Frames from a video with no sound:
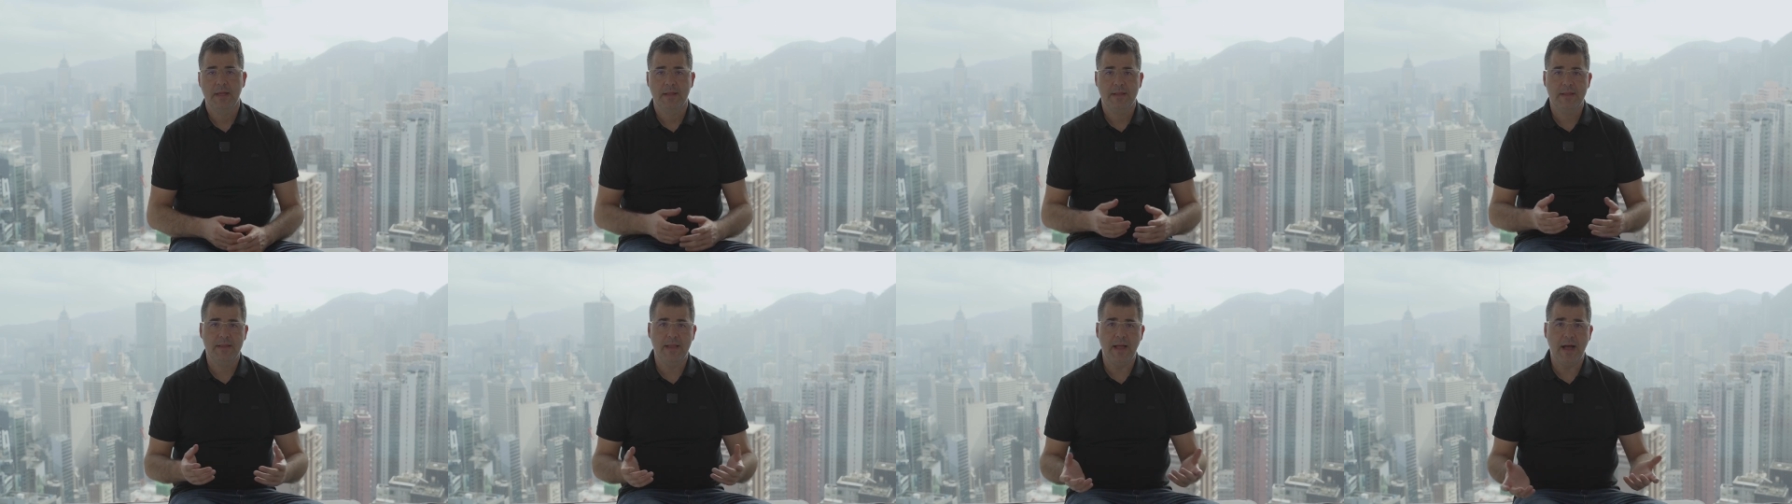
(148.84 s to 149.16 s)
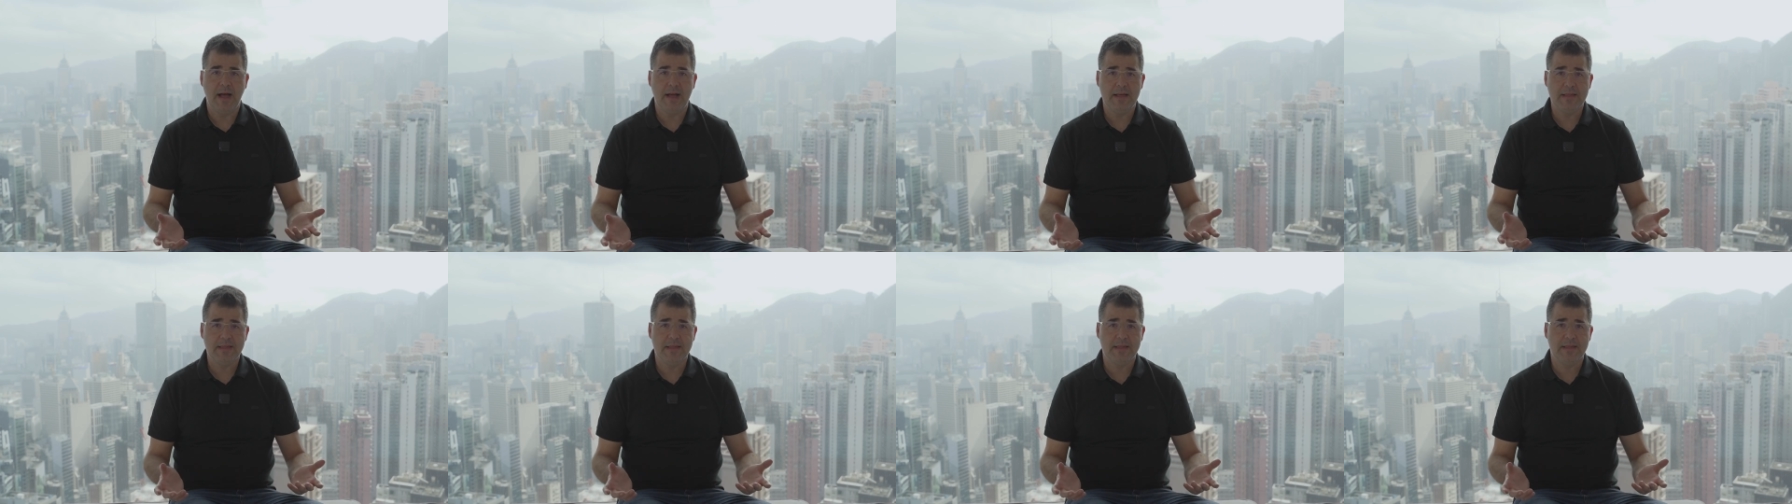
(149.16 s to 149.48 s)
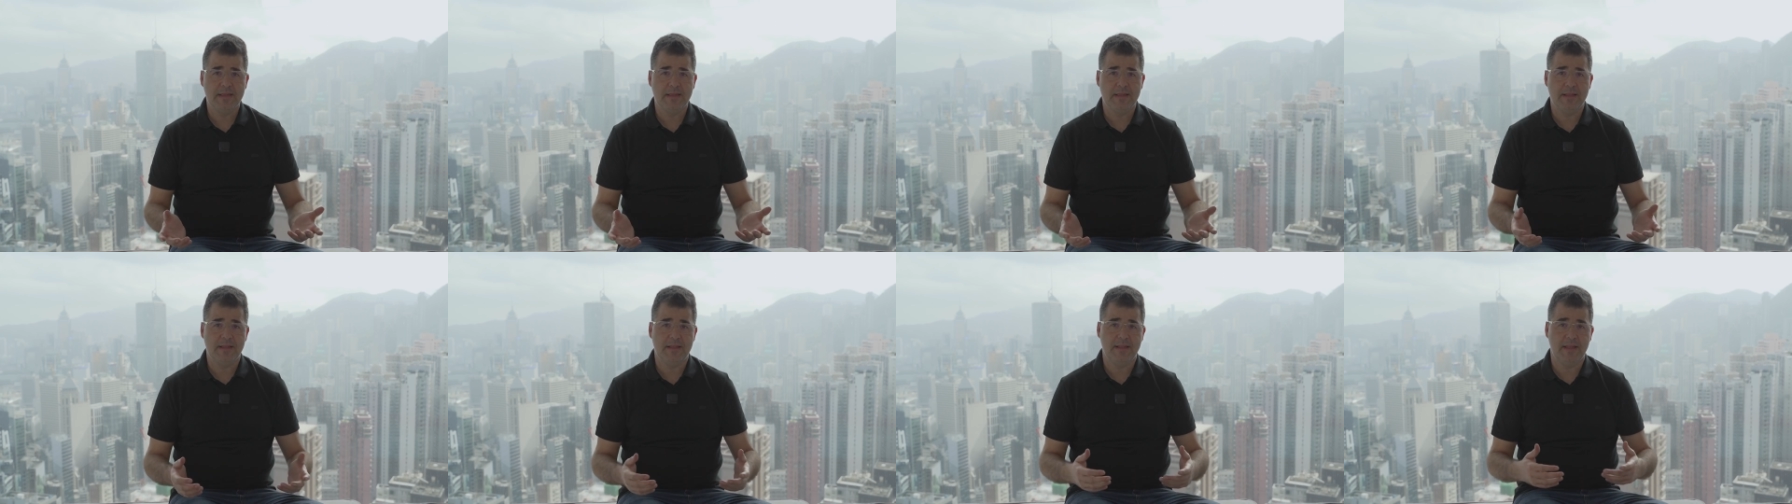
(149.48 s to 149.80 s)

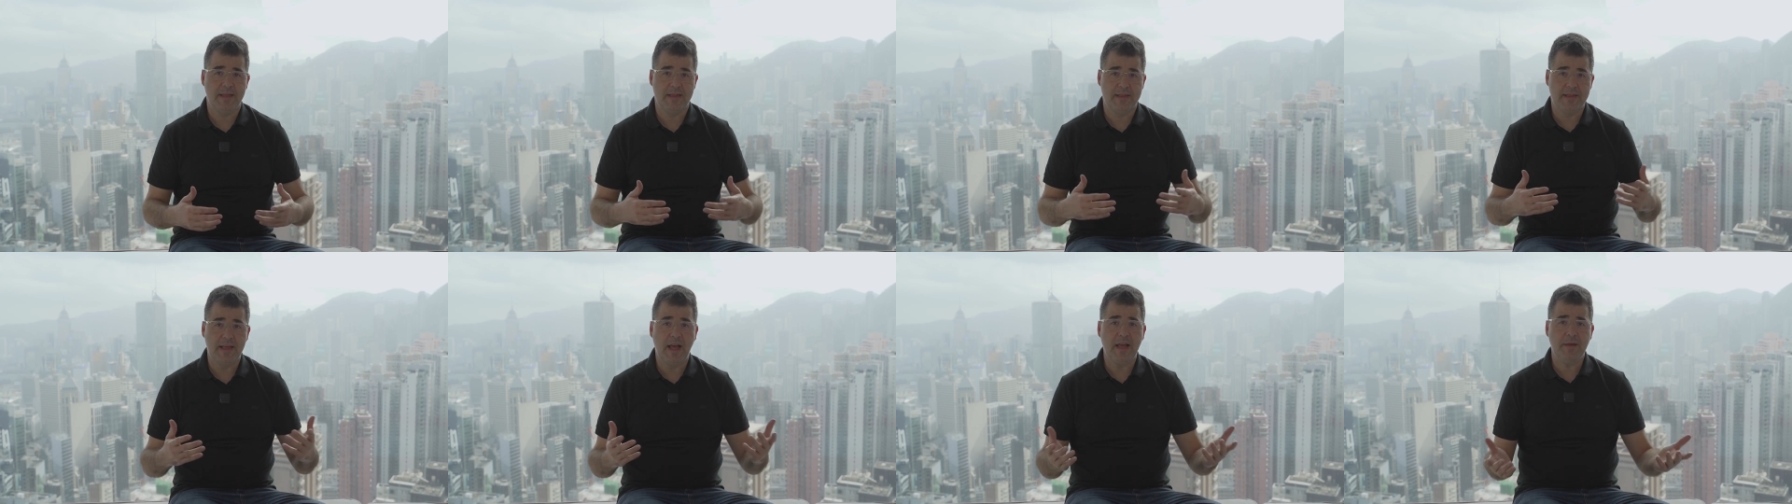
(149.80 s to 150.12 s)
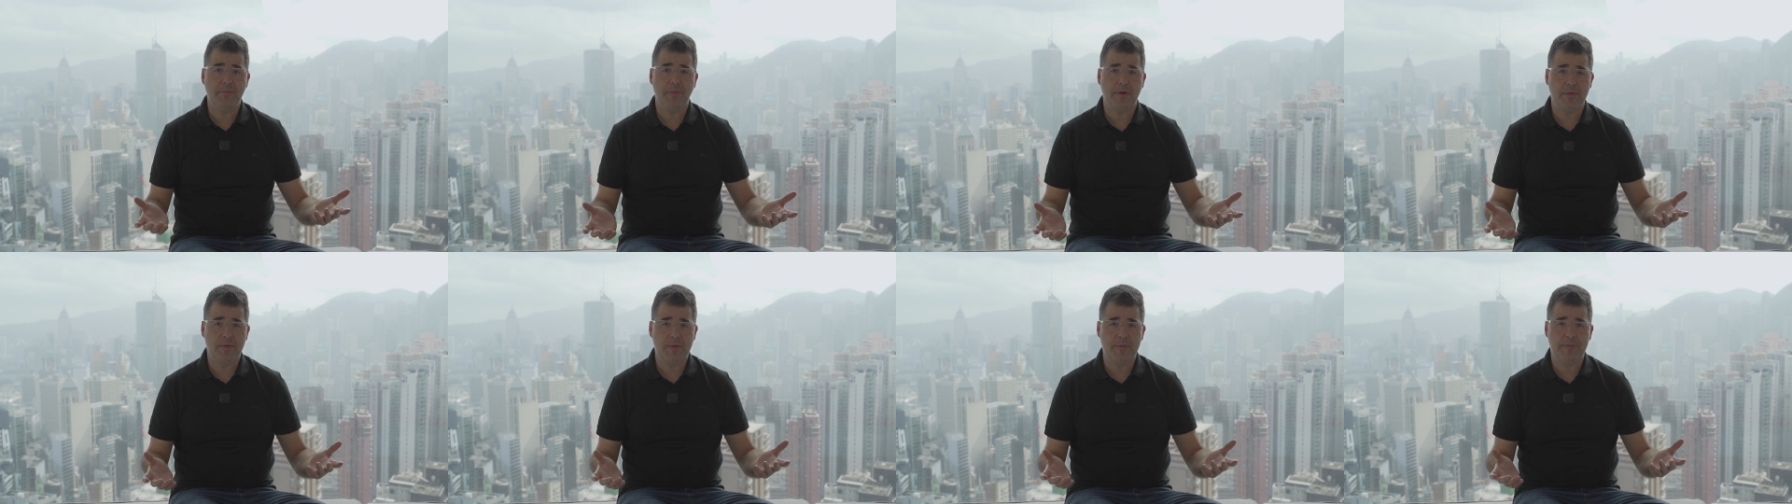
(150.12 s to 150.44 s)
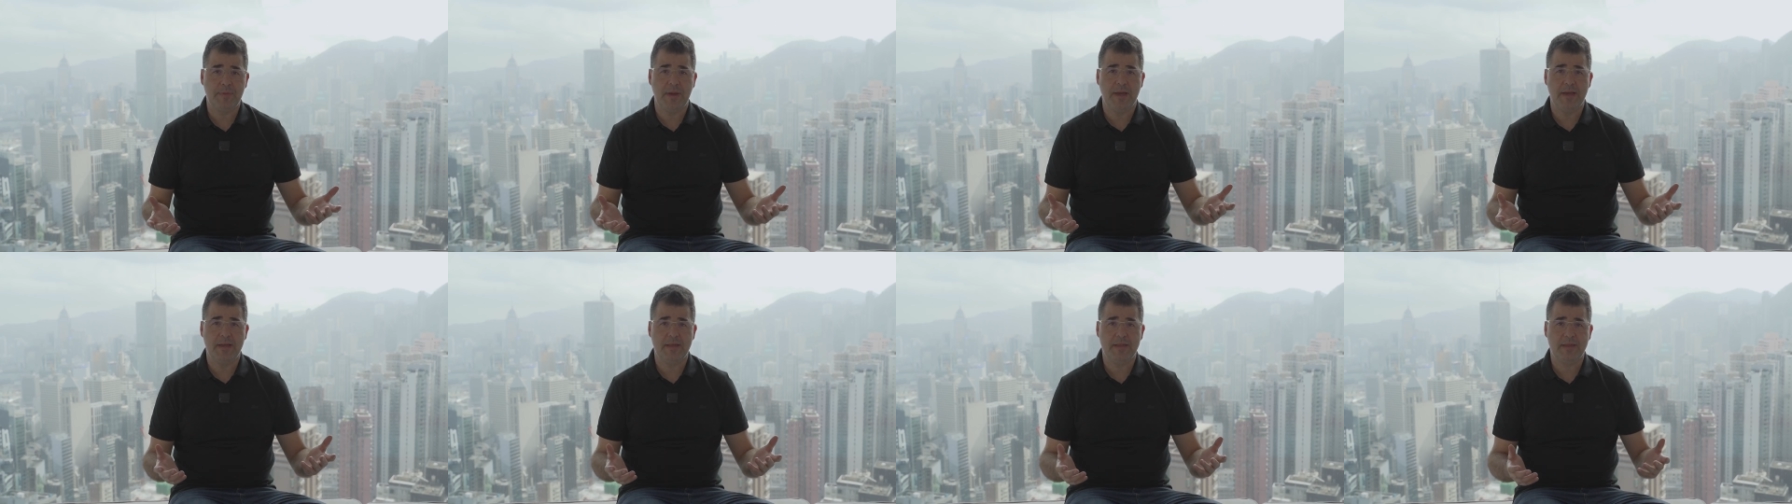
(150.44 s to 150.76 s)
Thus, the
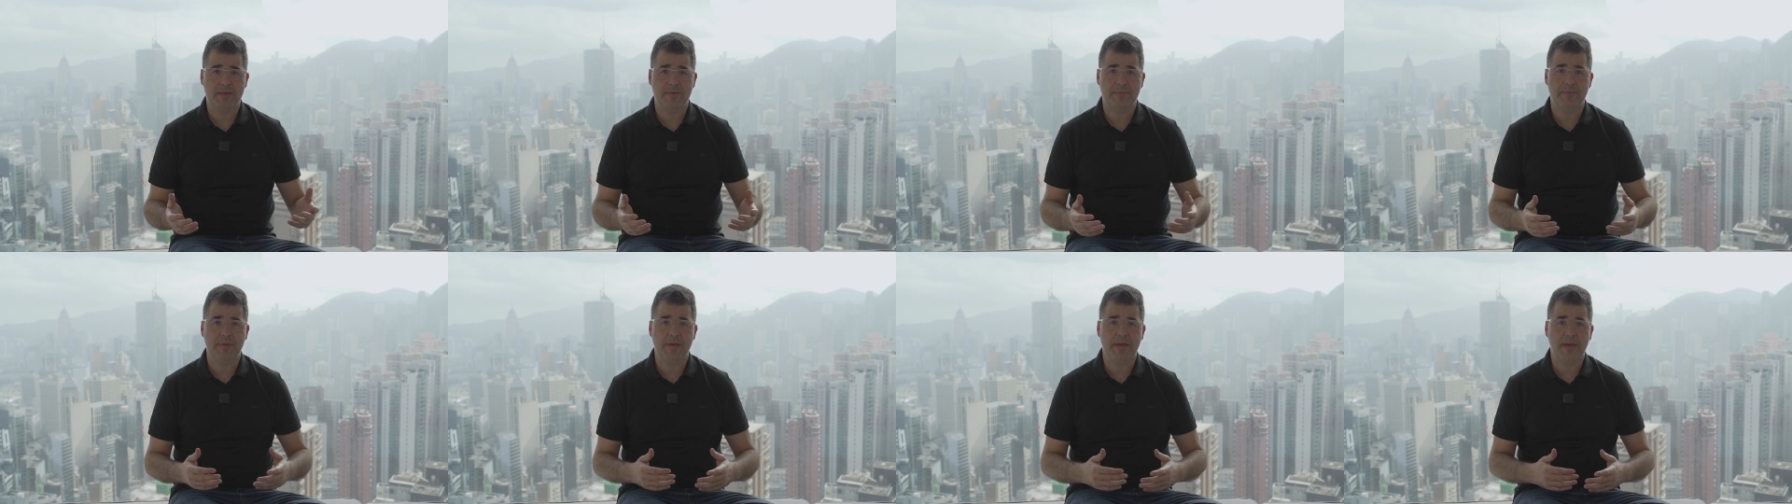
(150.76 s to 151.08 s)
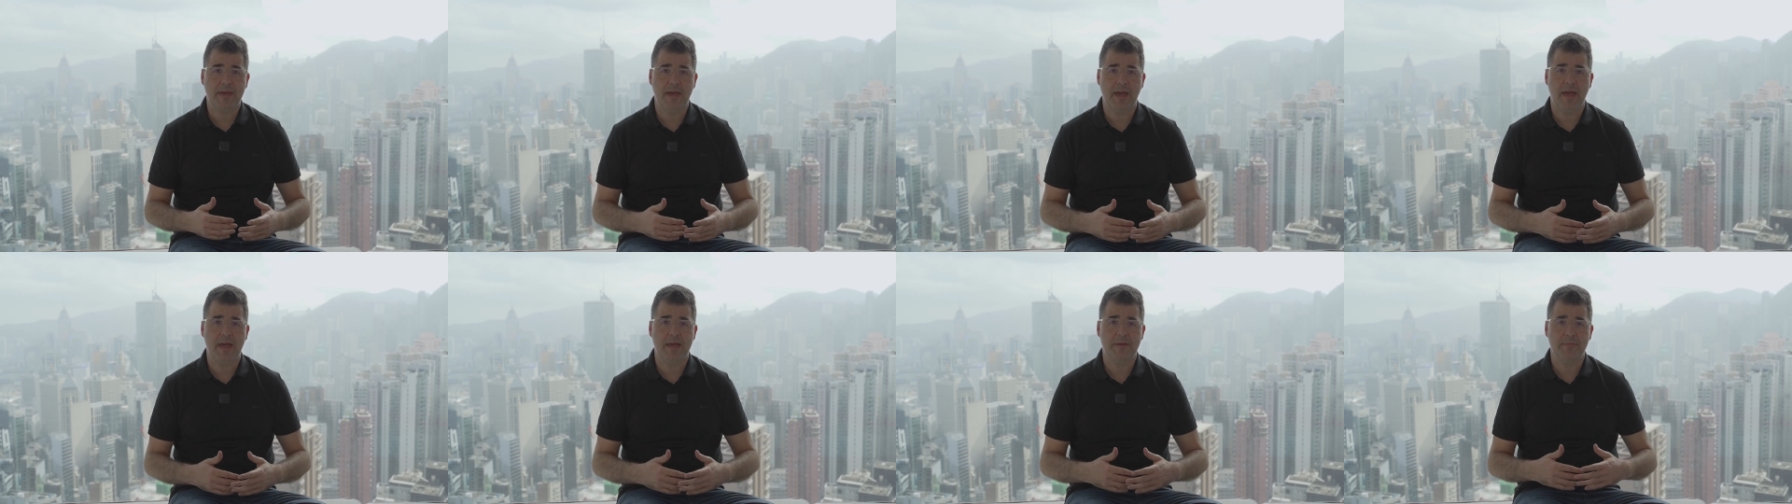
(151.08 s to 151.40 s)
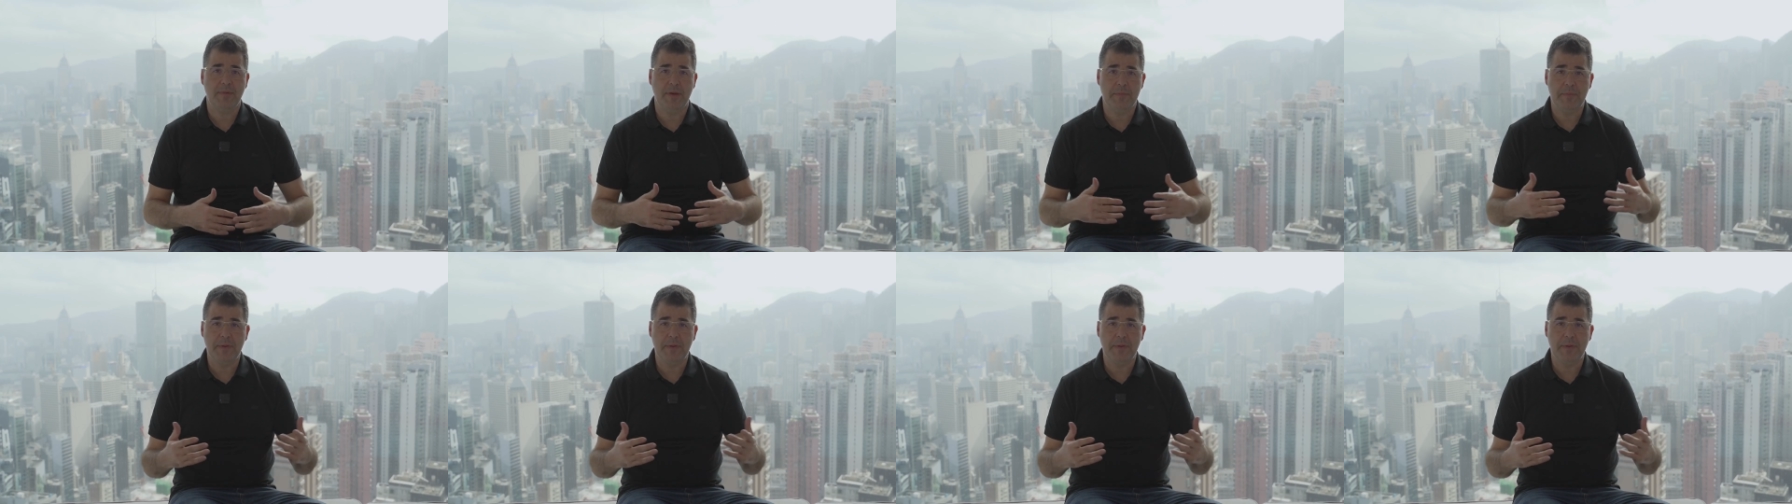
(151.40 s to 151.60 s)
cyberspace became